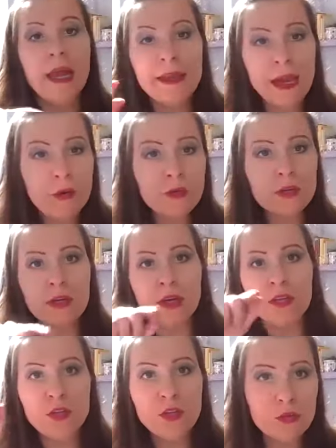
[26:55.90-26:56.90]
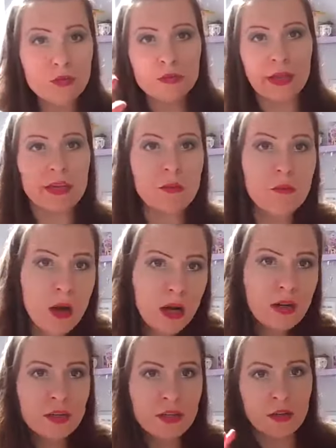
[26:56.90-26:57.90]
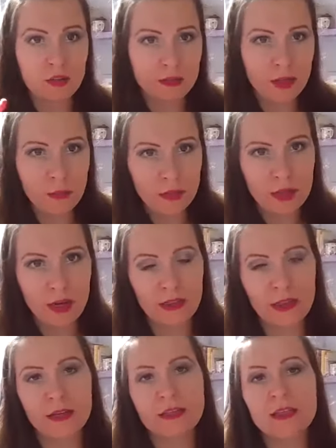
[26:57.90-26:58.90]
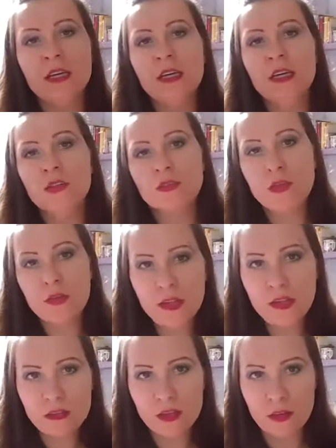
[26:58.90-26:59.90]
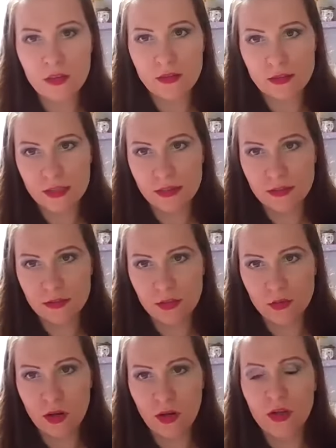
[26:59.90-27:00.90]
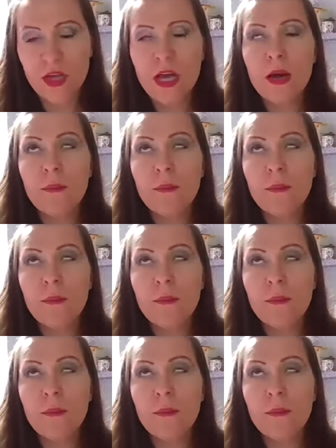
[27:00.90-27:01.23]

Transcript: and how you can use like a marker or something like that. So these are the skills as well.